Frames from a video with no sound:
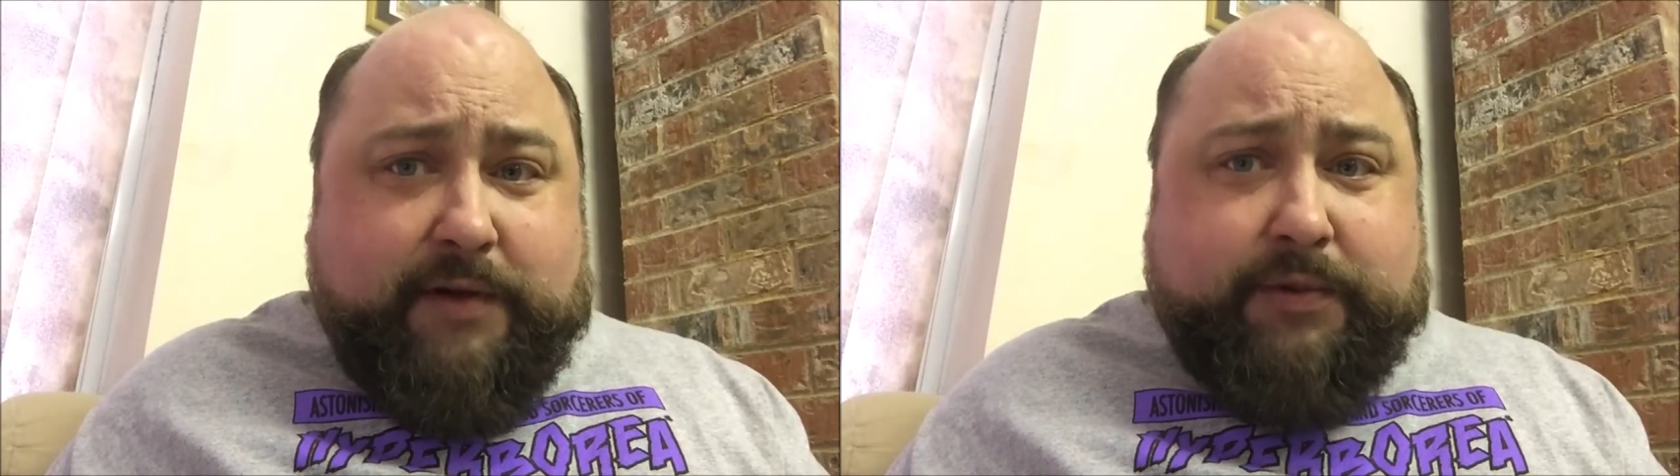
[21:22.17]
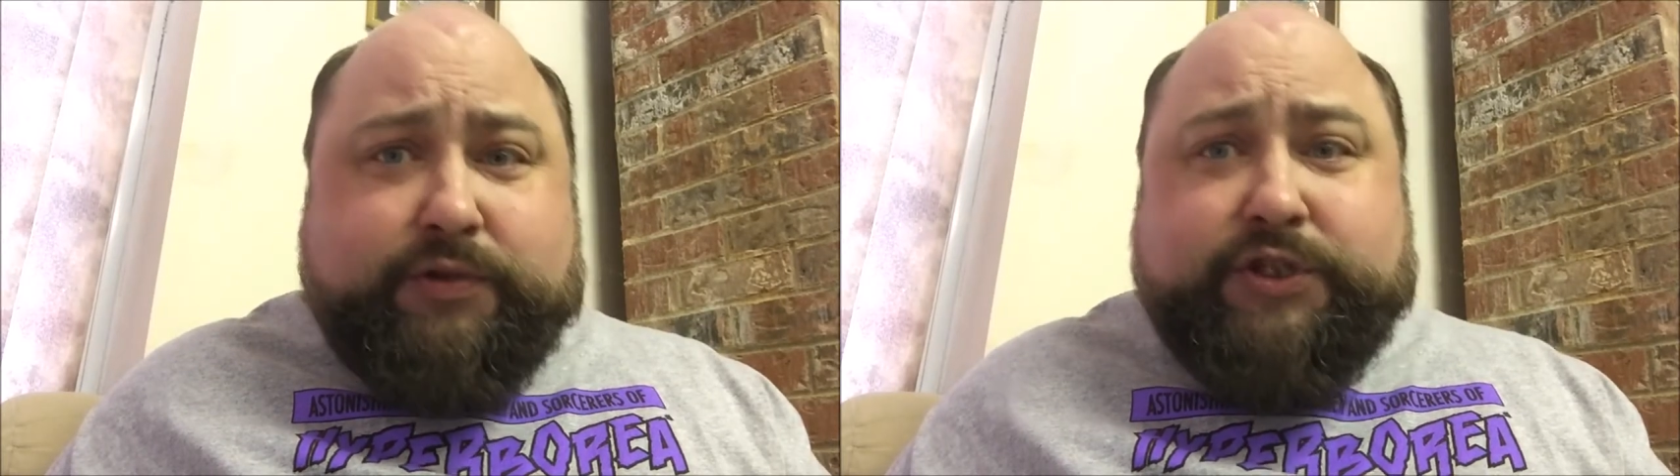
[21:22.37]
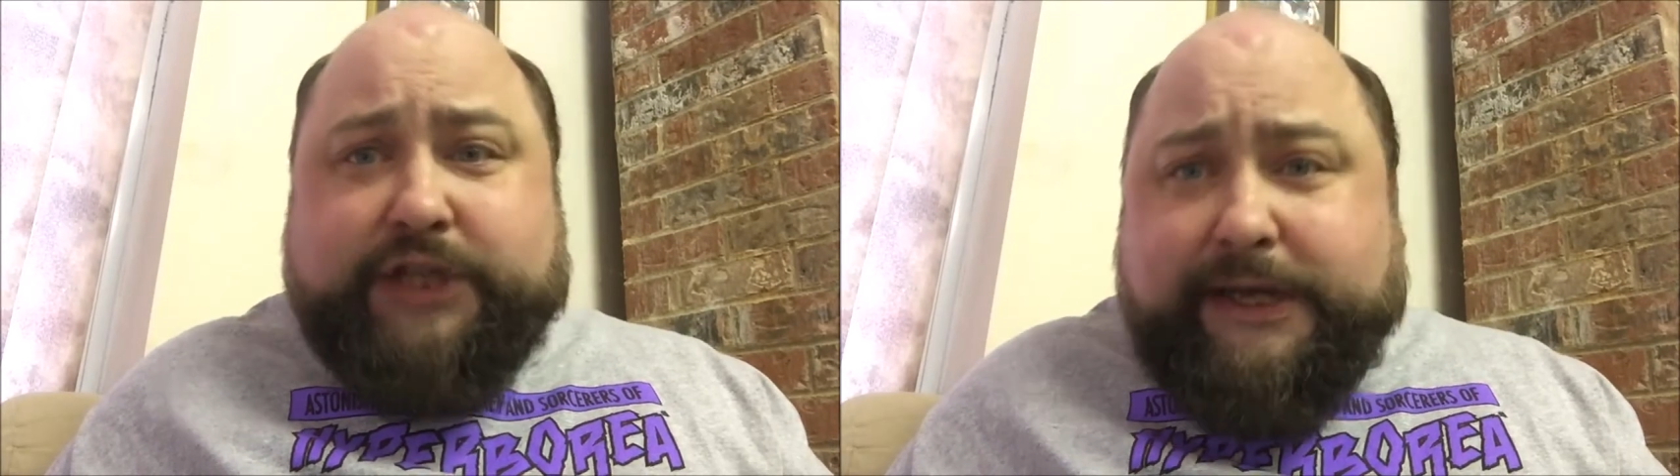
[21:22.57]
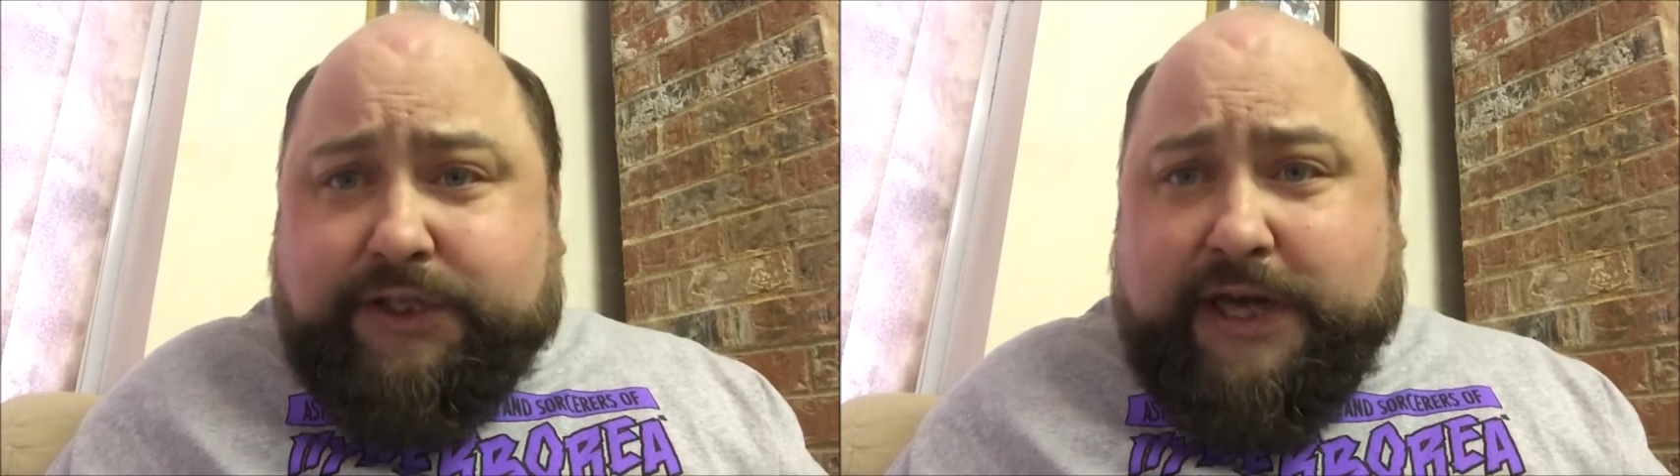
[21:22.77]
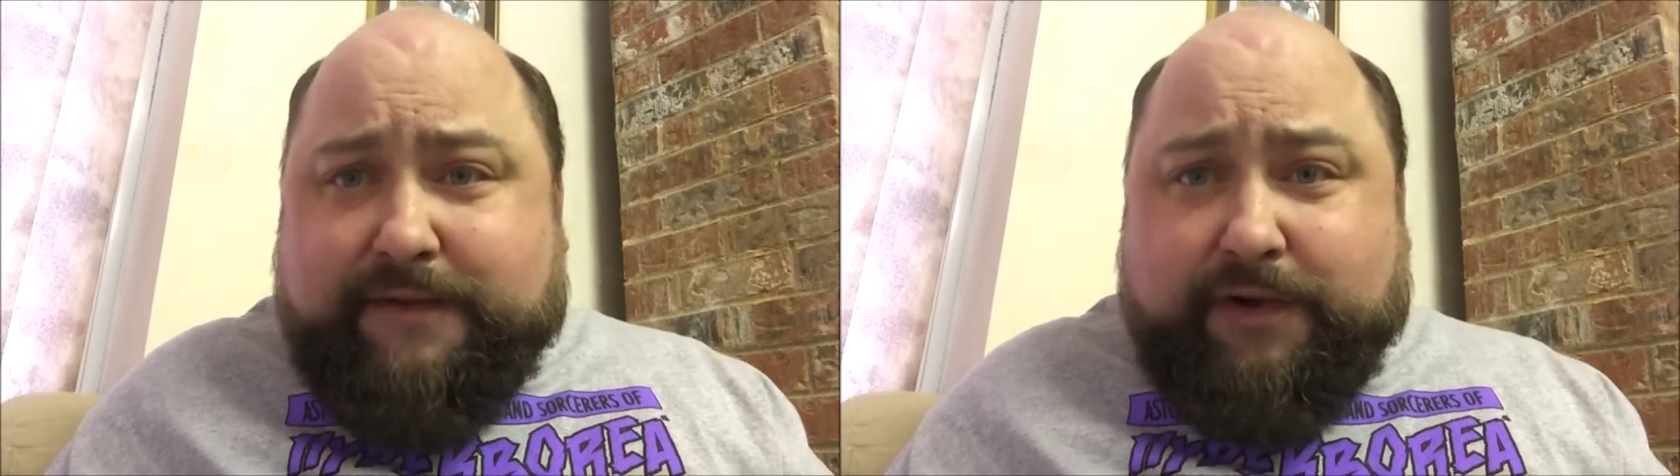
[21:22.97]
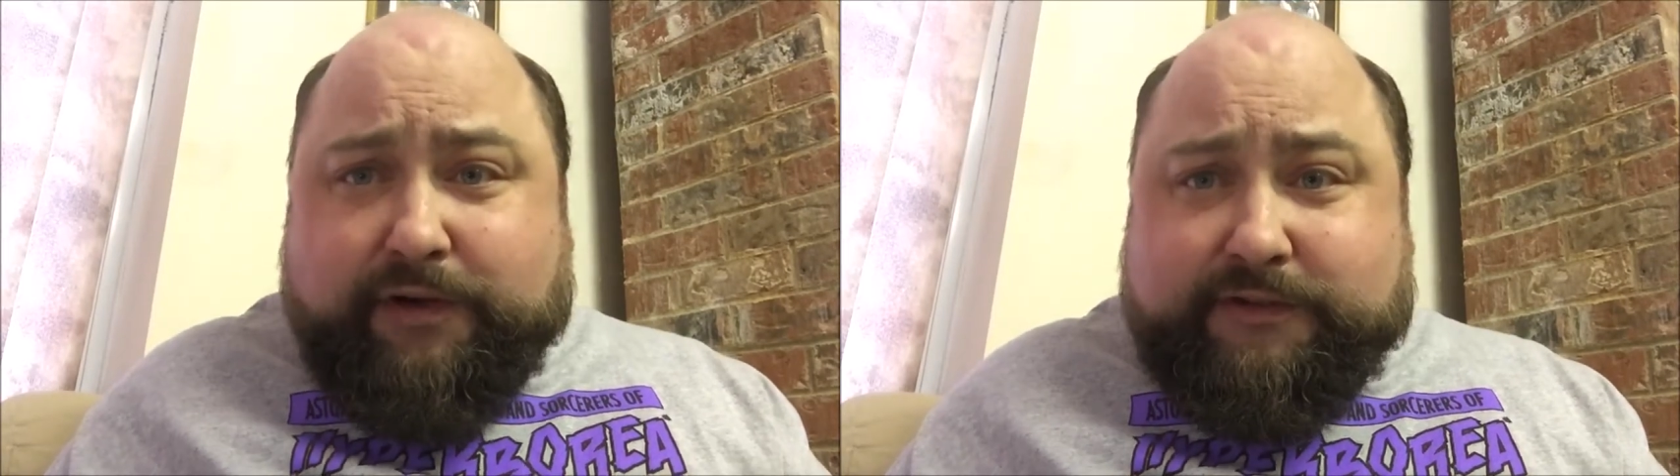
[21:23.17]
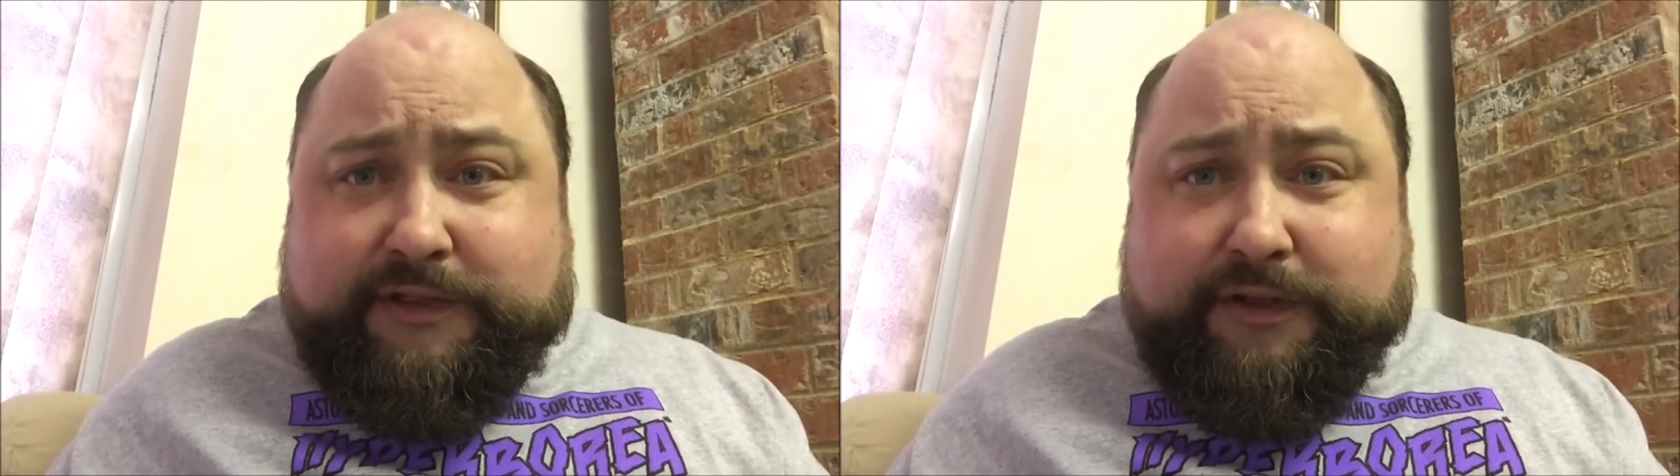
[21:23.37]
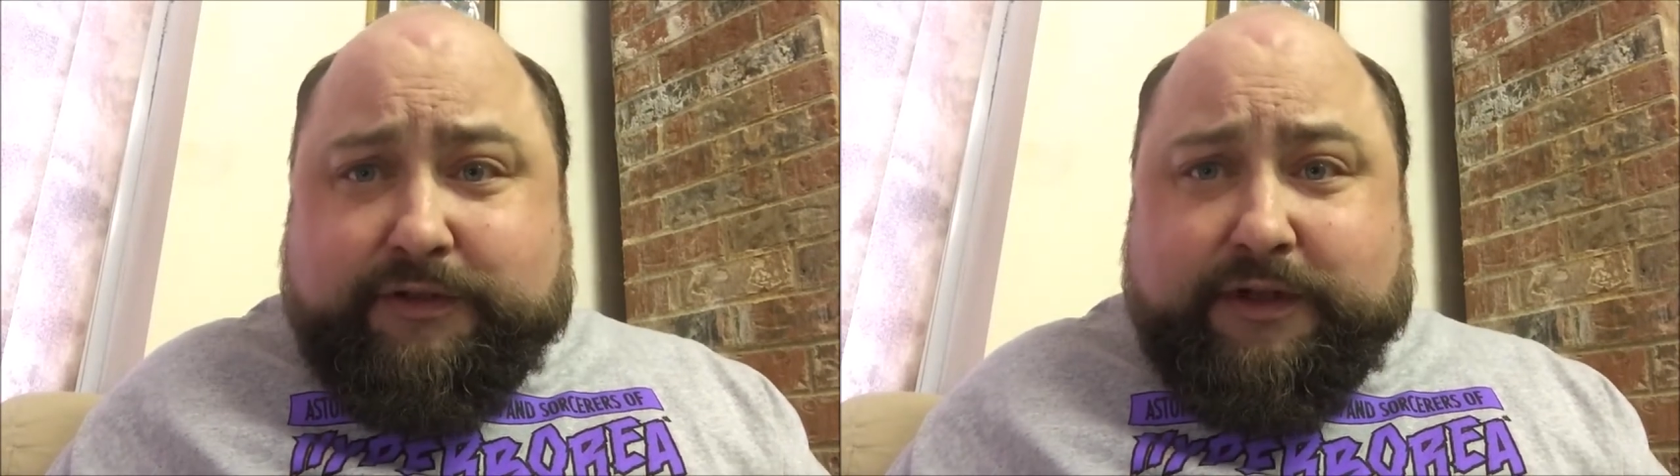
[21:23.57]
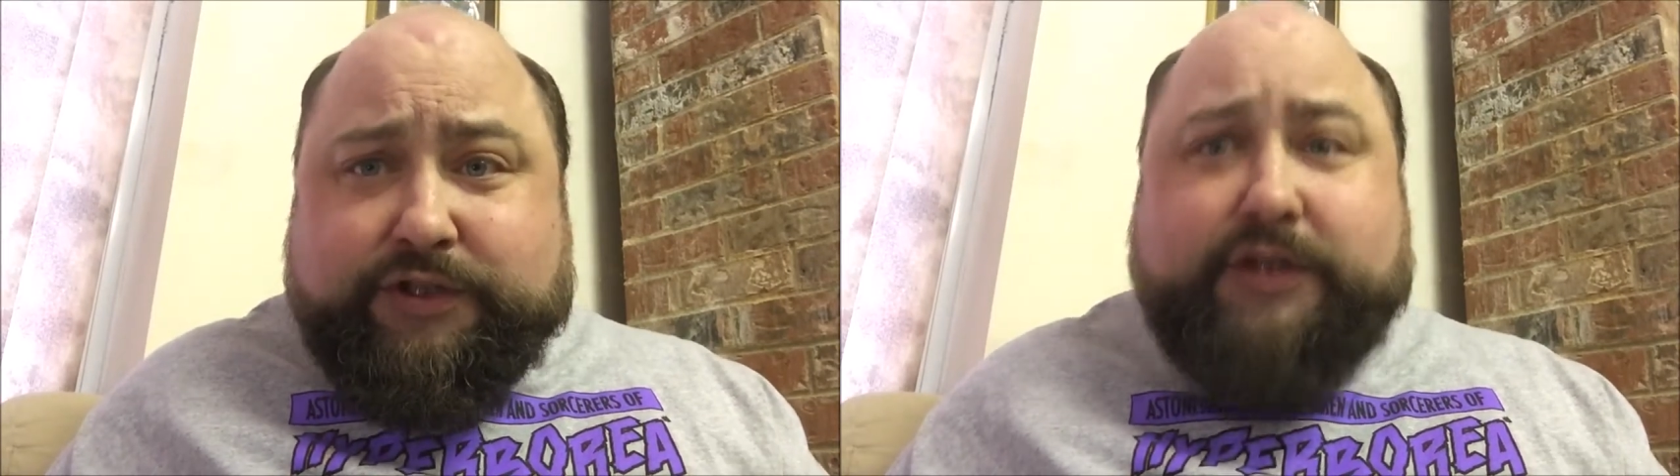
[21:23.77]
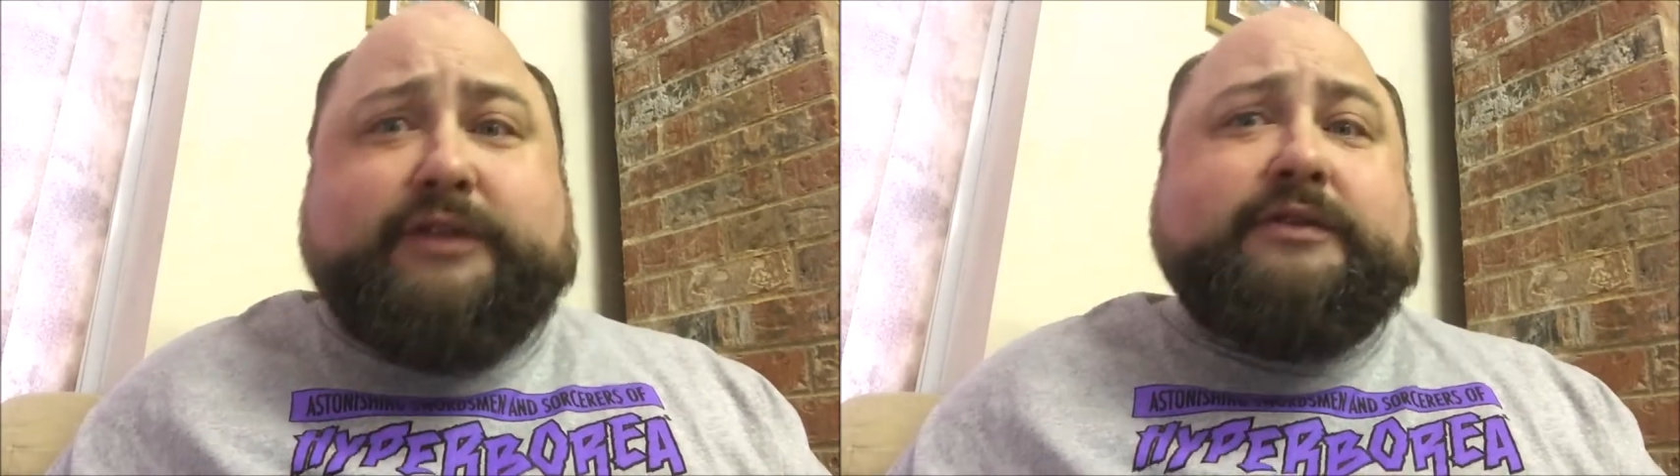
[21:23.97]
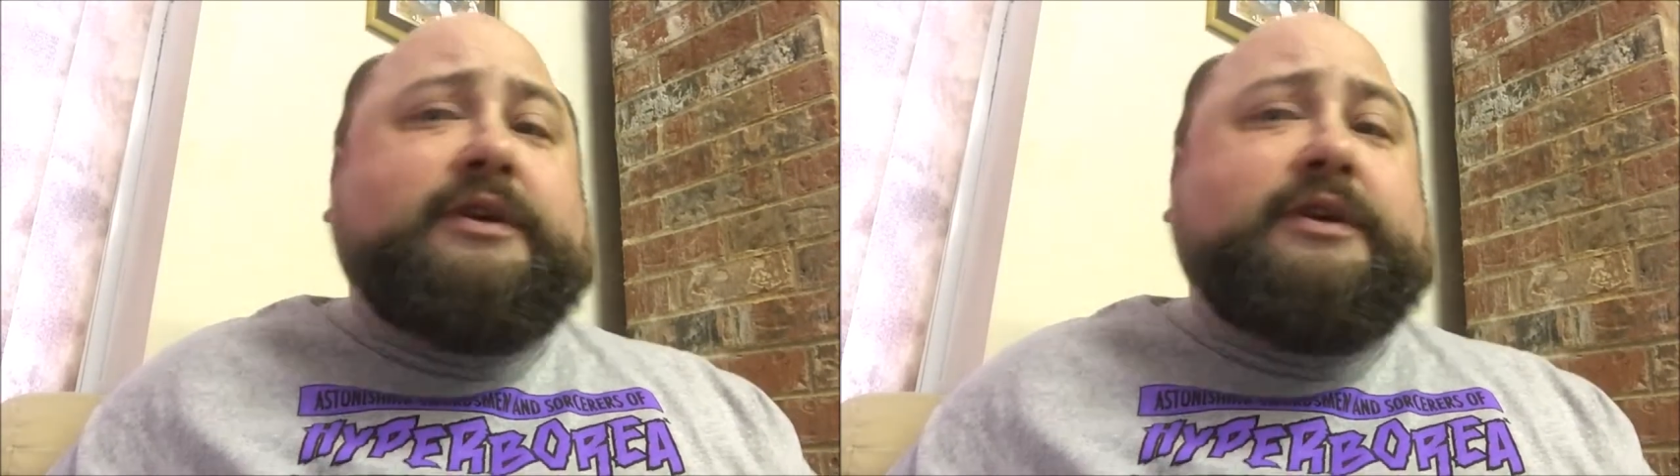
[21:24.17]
but you change levels in the dungeon.